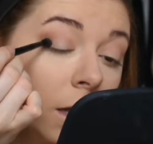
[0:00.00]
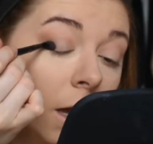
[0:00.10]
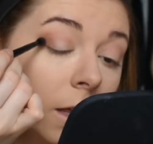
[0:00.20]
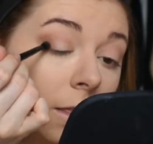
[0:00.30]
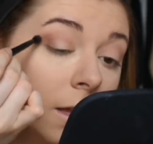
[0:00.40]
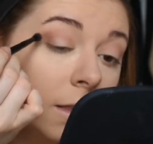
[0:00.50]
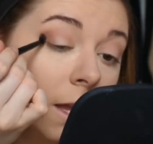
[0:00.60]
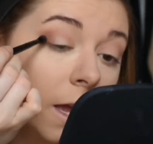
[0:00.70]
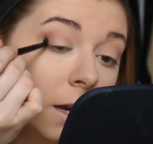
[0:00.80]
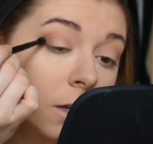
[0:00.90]
I think
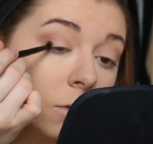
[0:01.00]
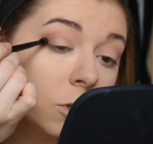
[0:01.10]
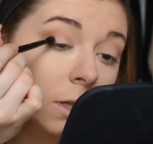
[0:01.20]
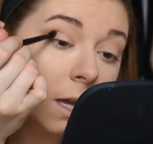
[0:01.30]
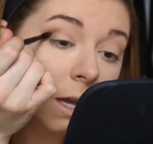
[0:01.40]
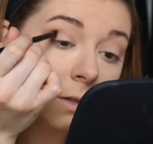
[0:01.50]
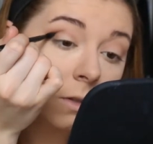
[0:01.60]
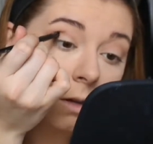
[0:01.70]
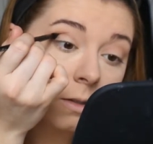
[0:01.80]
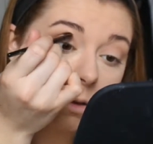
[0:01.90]
that usually as
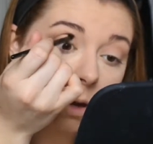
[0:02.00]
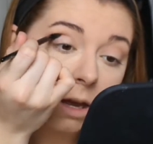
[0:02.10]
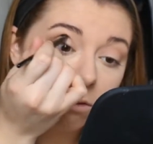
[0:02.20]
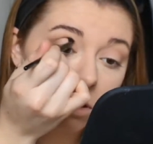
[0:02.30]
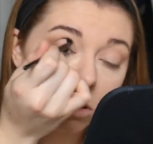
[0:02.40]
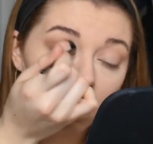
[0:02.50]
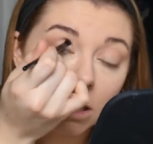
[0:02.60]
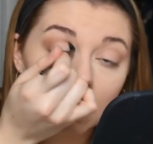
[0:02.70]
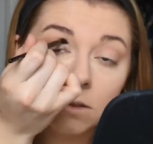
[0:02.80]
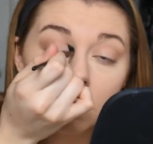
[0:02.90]
long as you have a
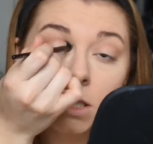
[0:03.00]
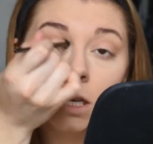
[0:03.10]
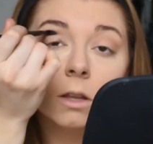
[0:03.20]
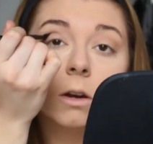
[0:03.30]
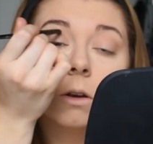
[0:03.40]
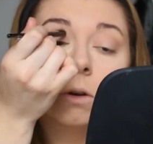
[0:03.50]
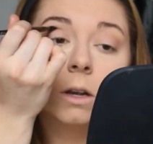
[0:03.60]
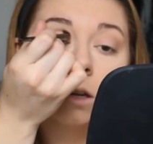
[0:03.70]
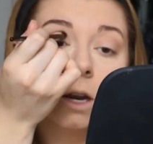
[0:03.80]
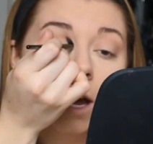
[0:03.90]
good concealer or
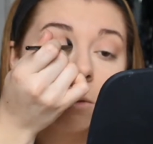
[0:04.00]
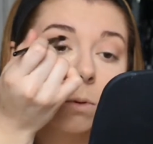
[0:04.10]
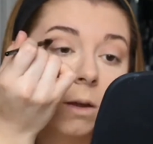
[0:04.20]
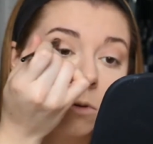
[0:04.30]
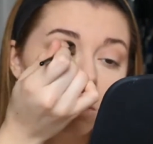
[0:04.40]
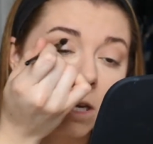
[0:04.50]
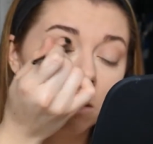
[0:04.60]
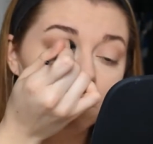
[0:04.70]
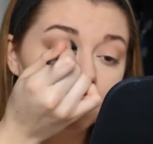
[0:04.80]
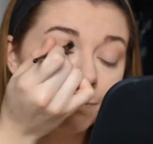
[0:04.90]
a good eye primer
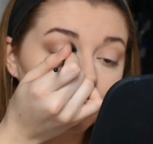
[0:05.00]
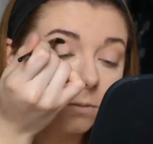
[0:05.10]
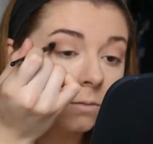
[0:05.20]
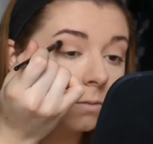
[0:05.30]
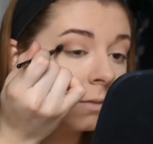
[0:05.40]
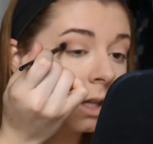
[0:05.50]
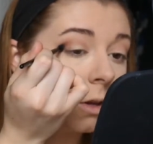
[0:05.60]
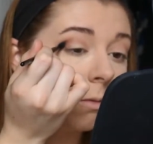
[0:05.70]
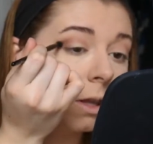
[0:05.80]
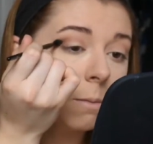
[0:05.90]
down, you
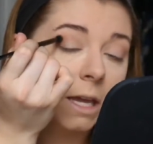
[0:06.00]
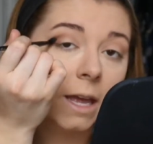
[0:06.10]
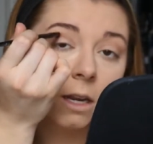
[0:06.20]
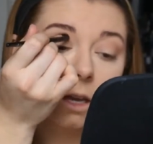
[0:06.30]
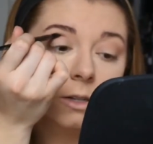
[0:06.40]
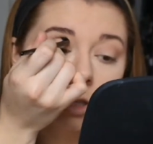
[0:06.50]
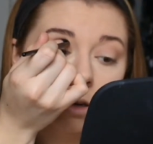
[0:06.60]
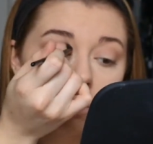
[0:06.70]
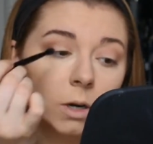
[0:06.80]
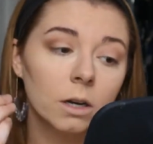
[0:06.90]
can really make any
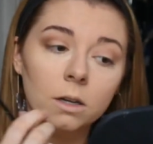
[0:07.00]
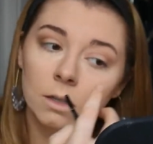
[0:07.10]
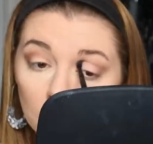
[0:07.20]
eyeshadow work.